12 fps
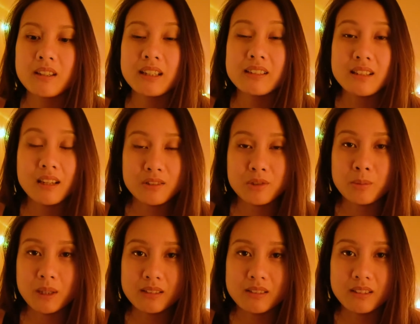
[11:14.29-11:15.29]

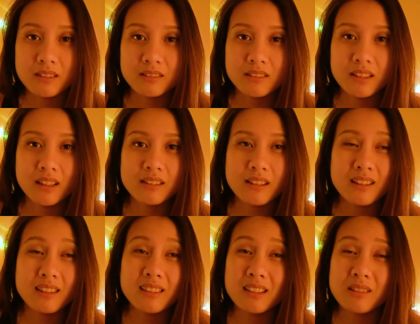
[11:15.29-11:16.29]
exacerbates it, and that I
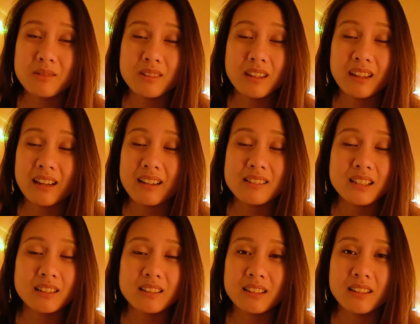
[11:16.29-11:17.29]
think that's with like any
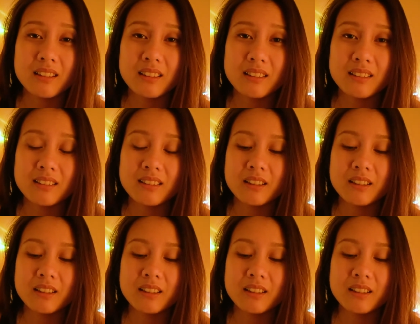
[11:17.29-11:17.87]
psychedelic.